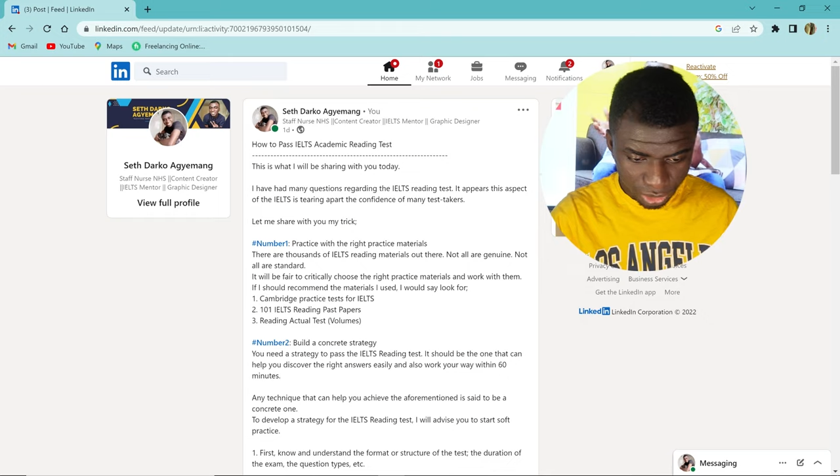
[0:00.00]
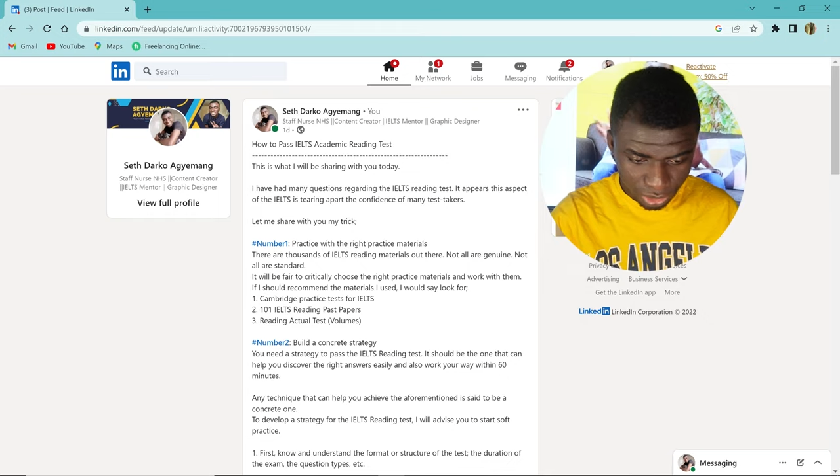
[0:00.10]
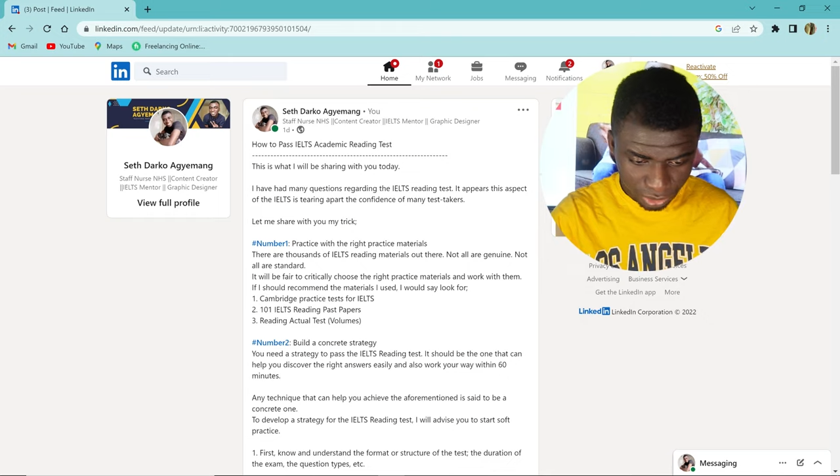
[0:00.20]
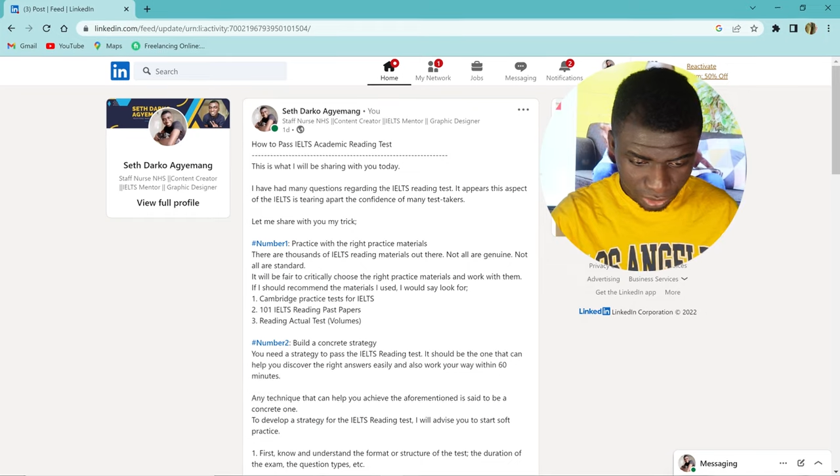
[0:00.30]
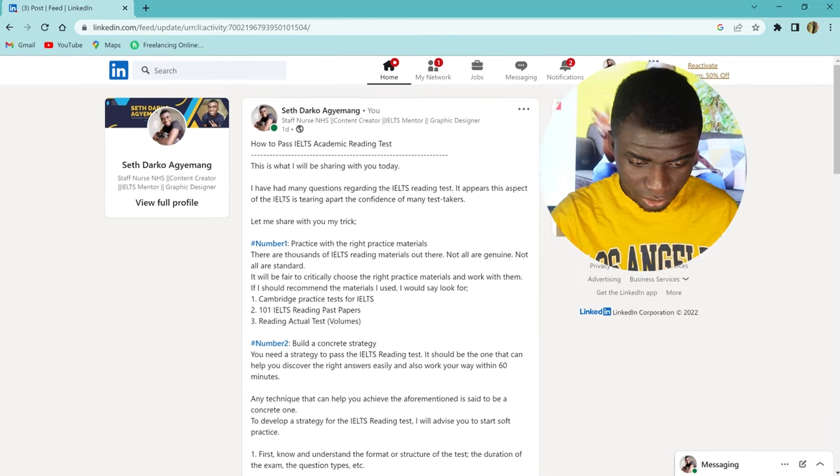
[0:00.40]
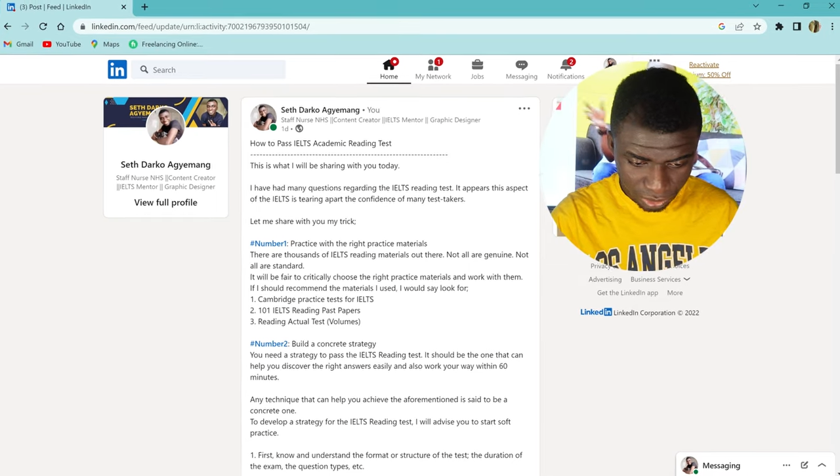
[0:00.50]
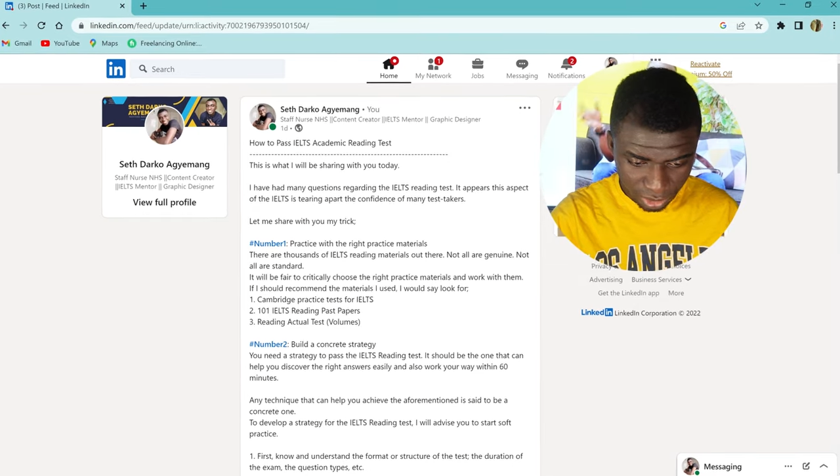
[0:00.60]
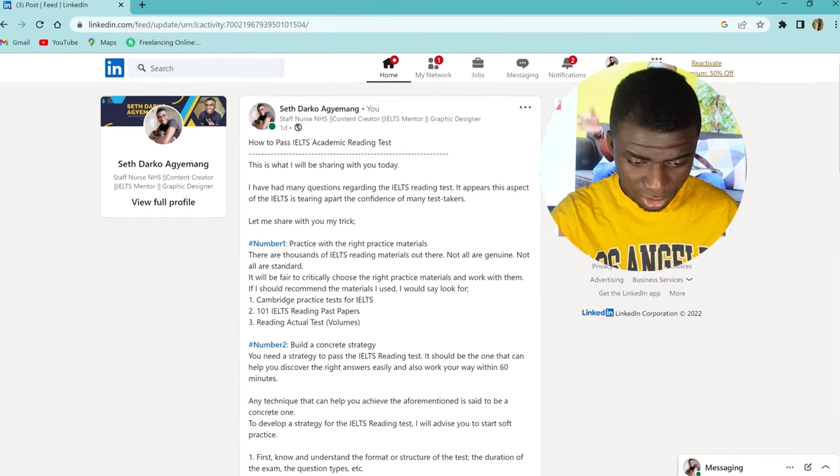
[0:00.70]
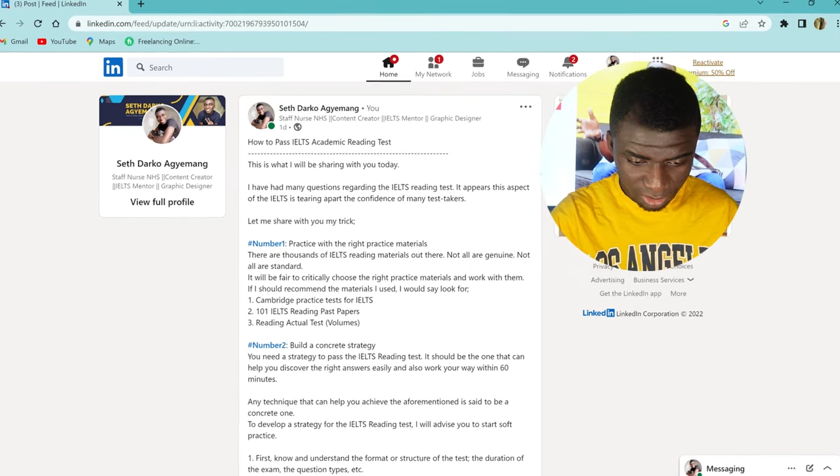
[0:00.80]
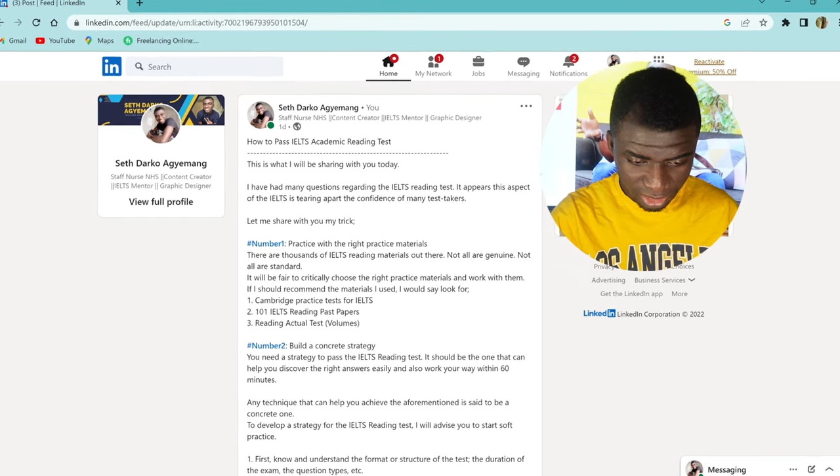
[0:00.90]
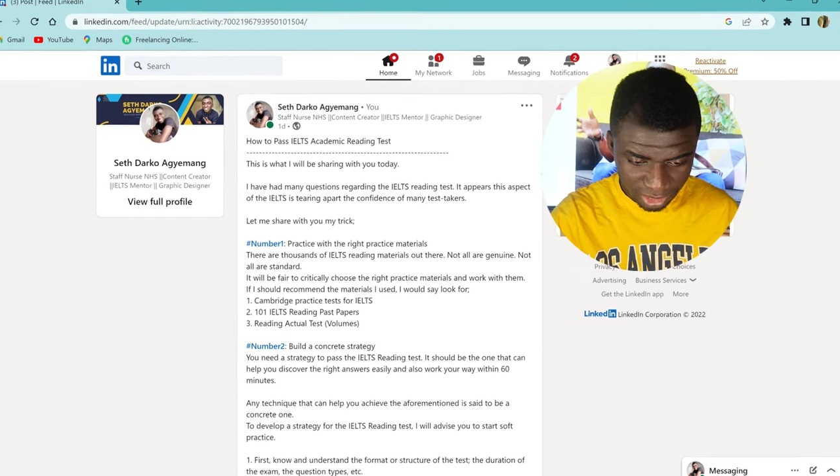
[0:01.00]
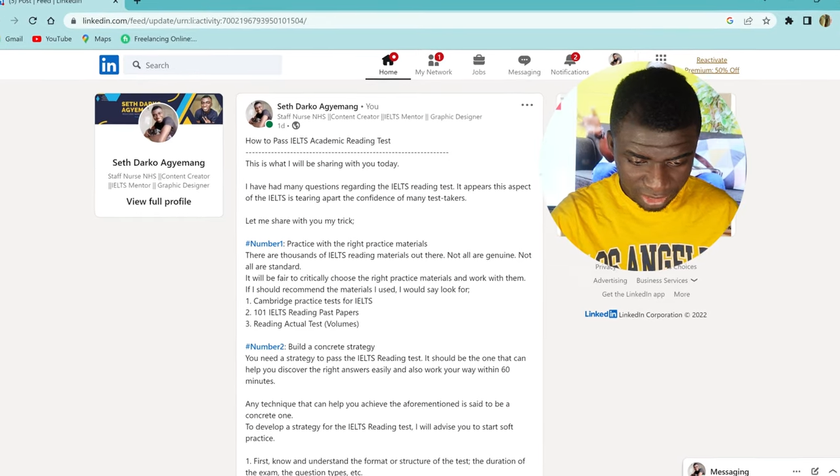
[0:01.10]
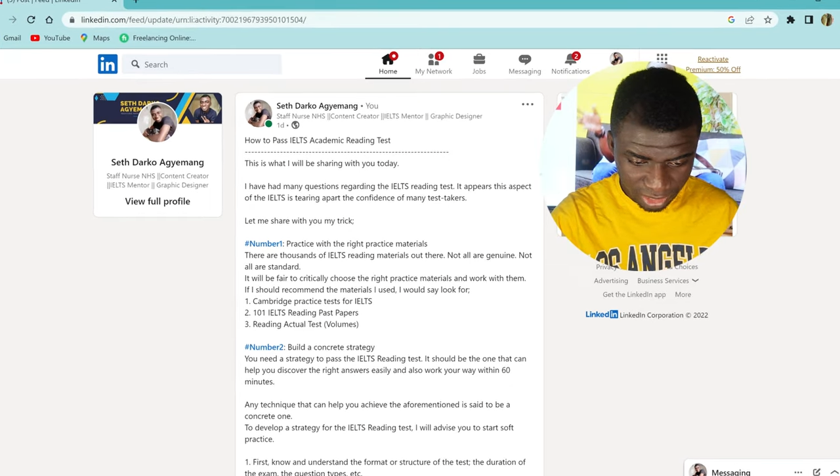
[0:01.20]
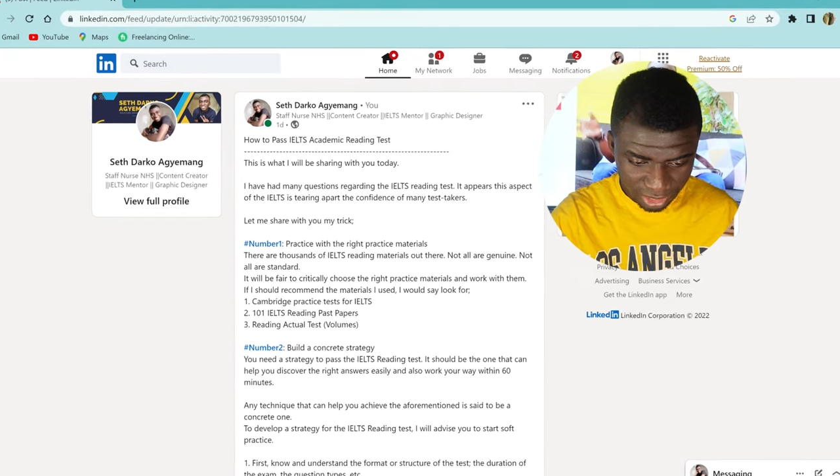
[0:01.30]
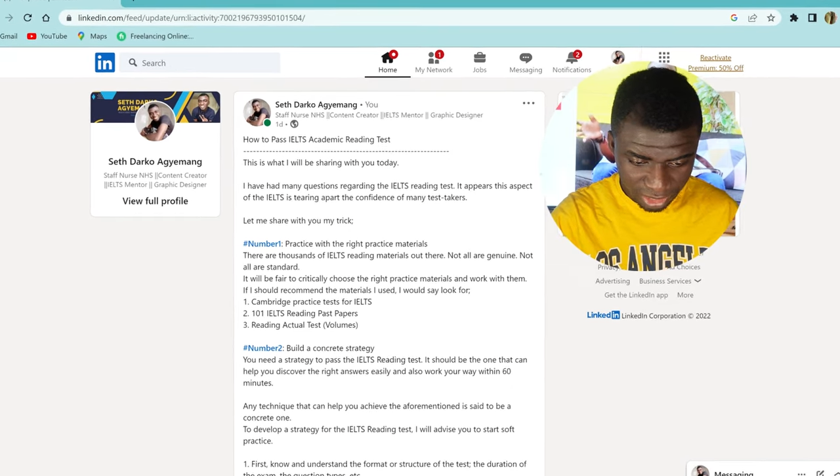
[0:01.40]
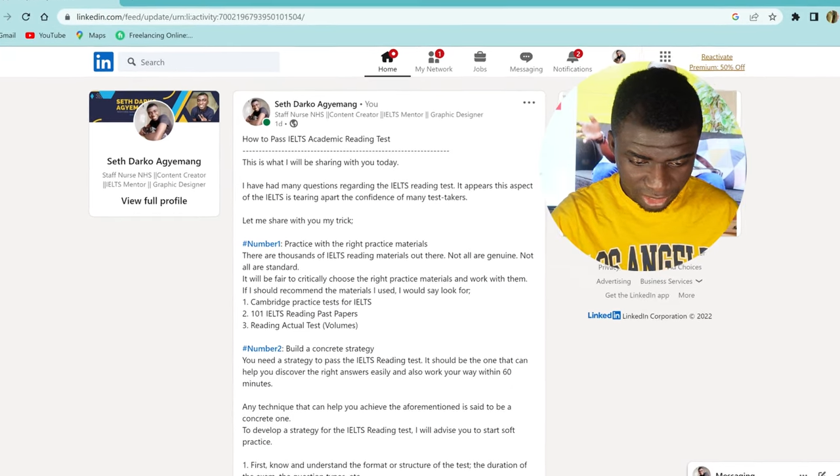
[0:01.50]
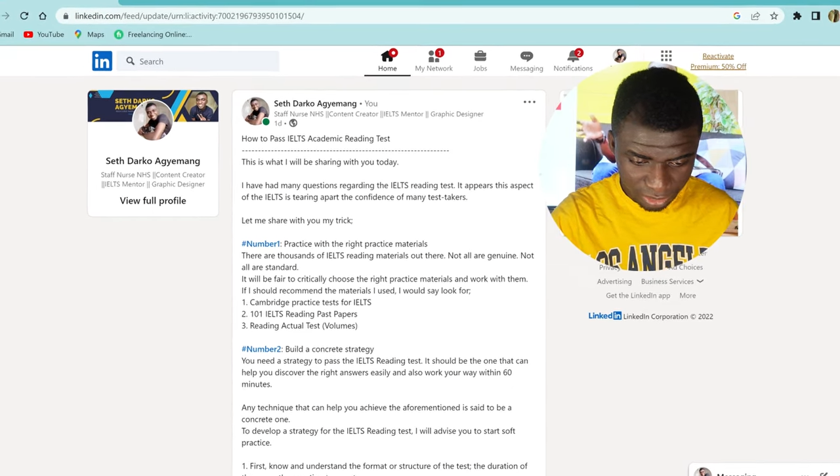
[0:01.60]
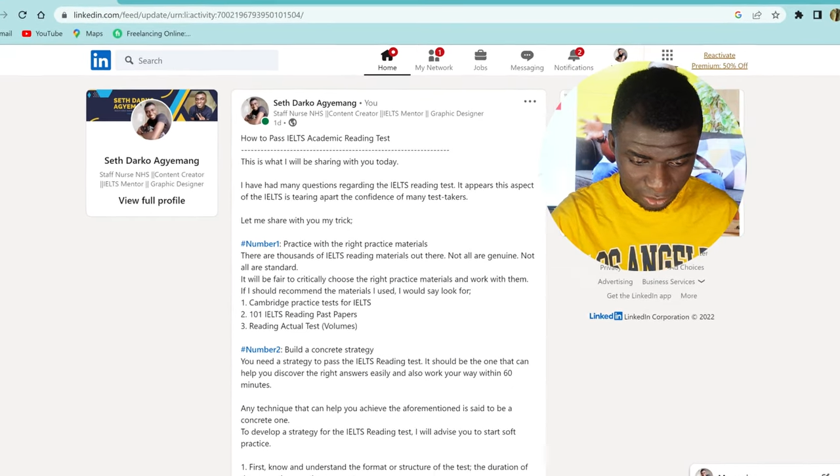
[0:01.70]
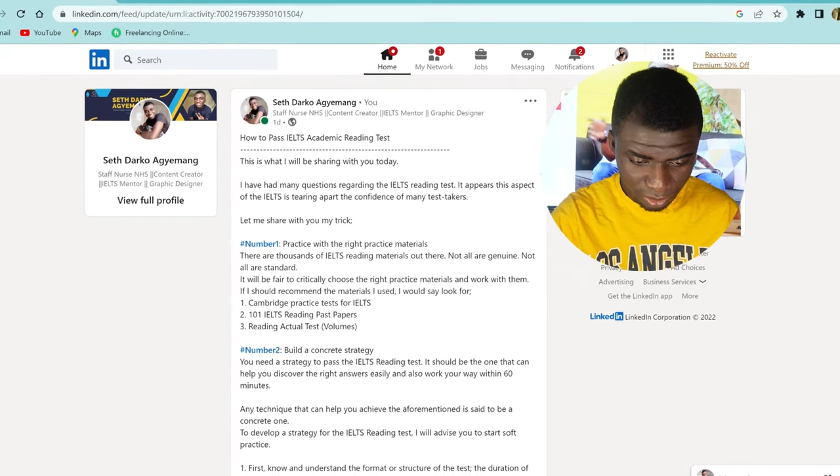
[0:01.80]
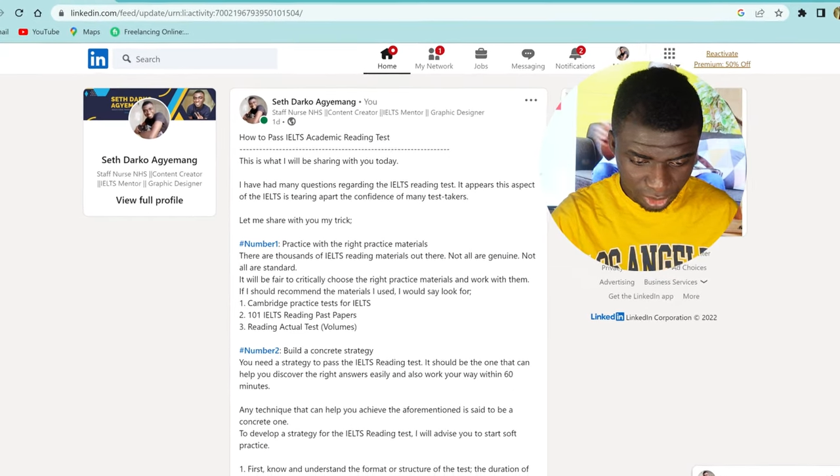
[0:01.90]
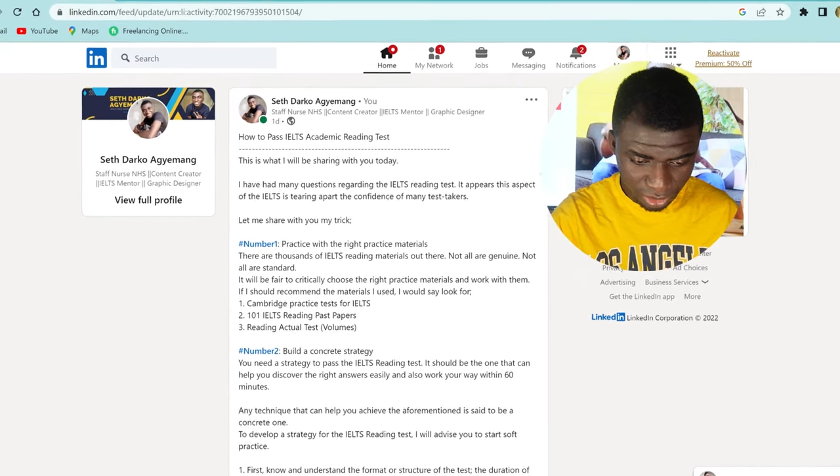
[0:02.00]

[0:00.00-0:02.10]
So let's start it this way.